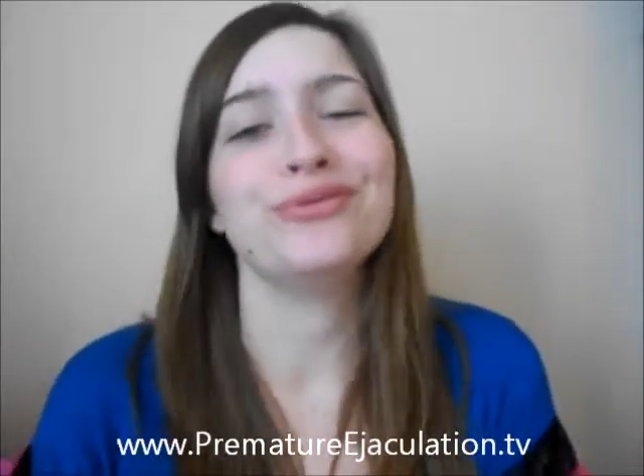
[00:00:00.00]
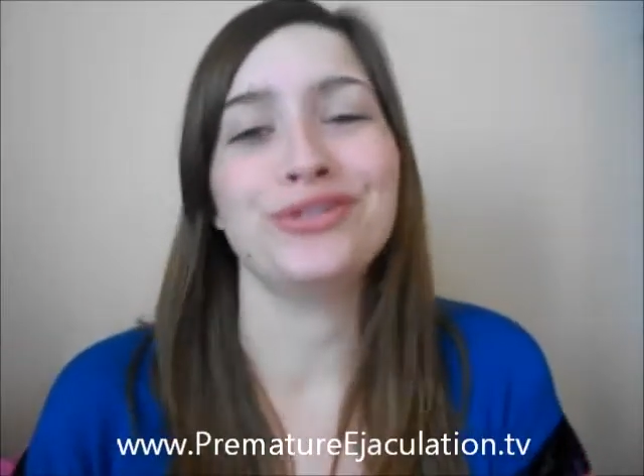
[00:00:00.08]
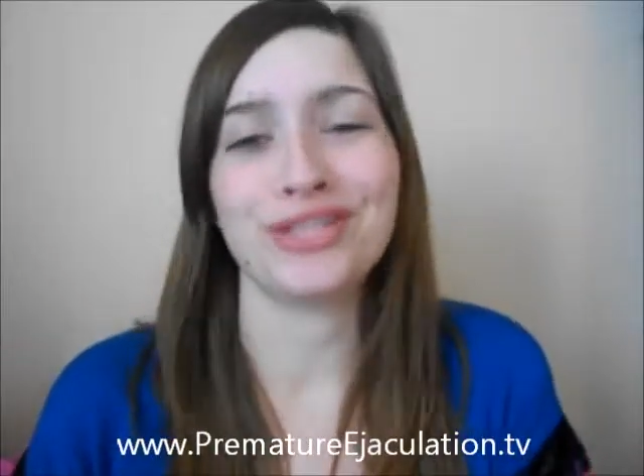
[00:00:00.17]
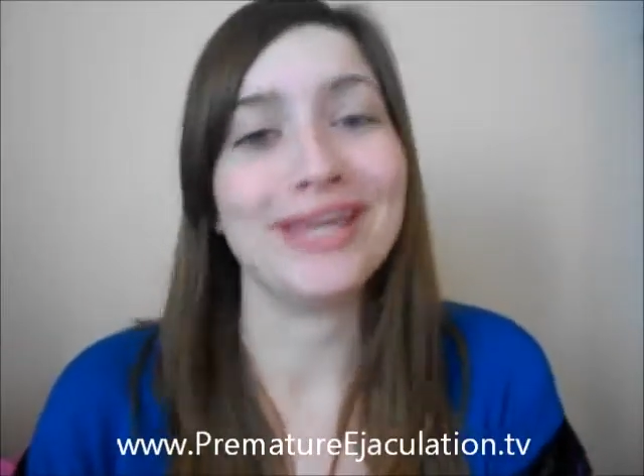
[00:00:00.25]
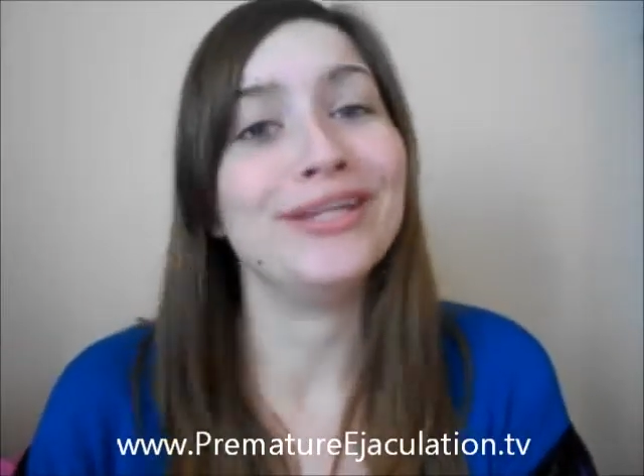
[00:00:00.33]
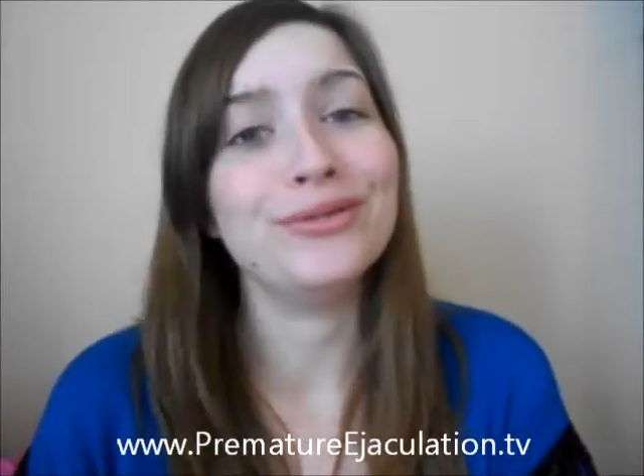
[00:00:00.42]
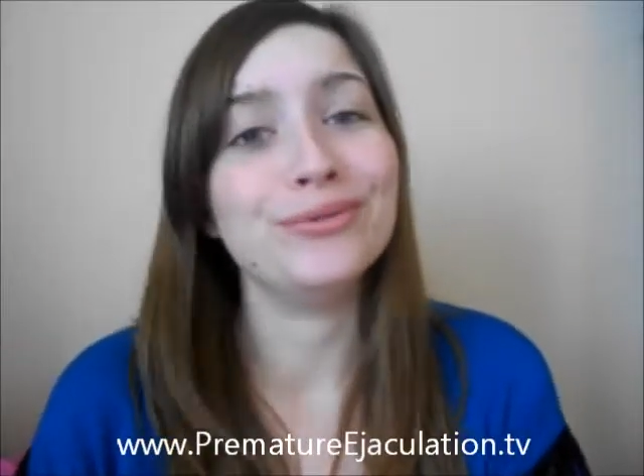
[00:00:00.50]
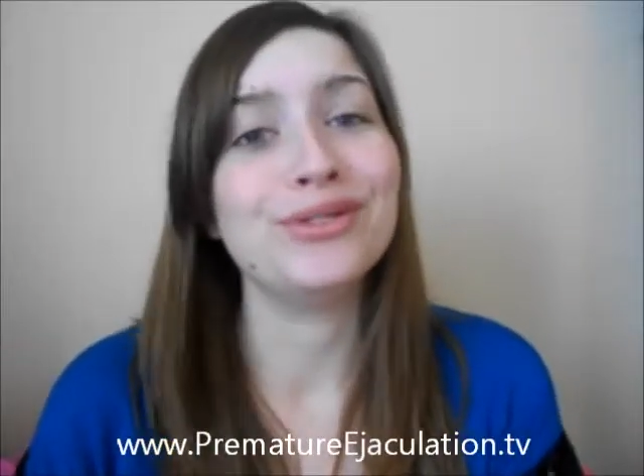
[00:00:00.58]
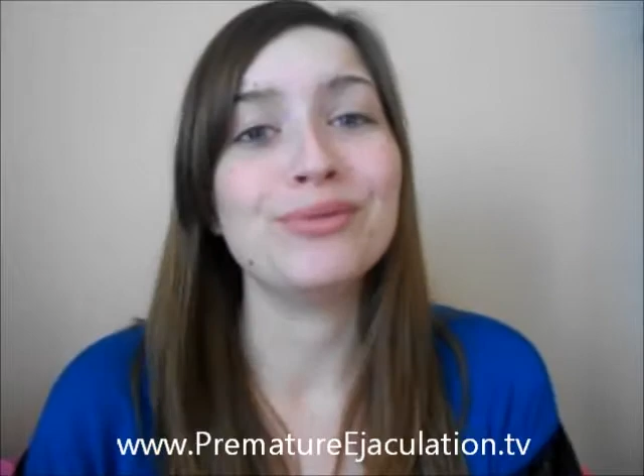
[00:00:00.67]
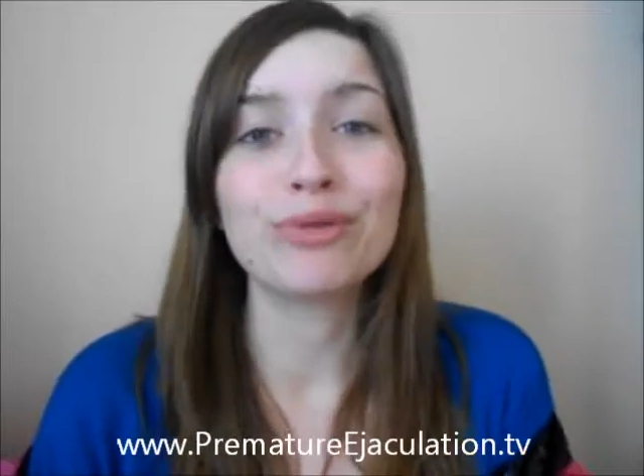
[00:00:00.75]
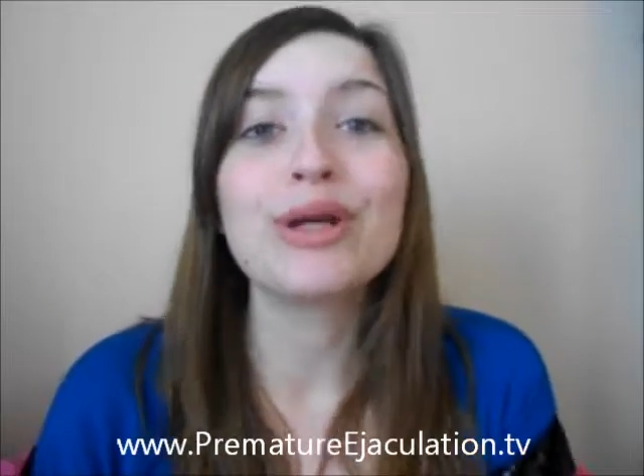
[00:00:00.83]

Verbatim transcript: huge thank you to